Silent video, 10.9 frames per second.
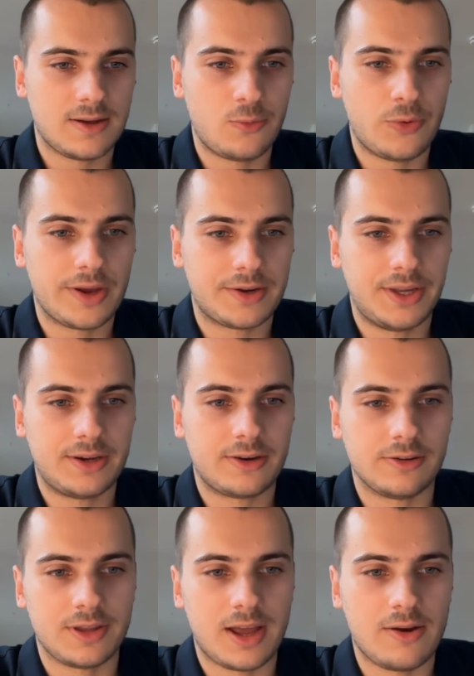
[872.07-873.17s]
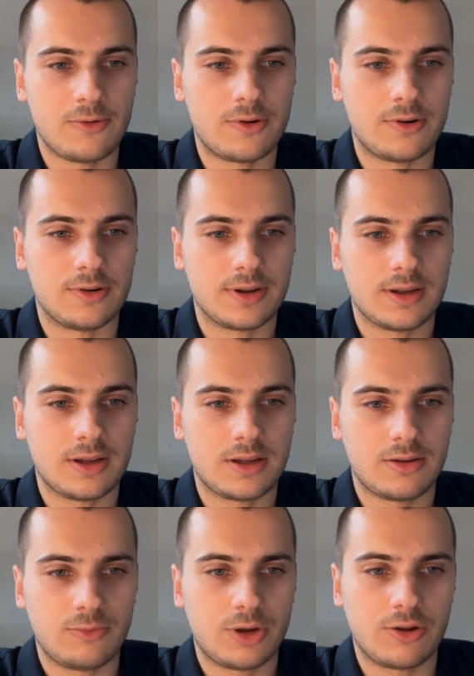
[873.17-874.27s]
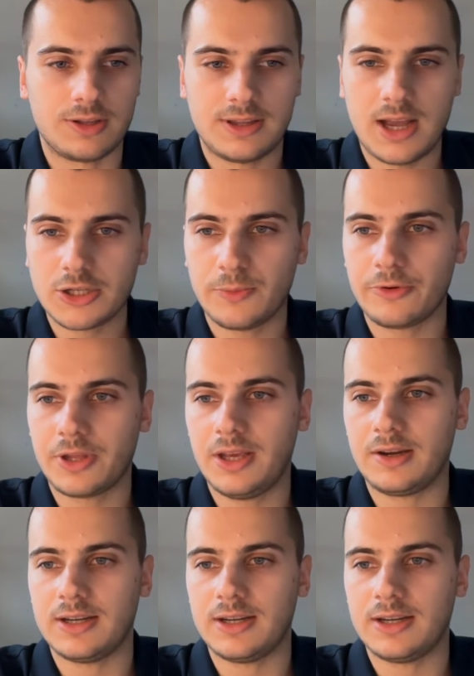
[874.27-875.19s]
we are here on our, we call it dashboard here.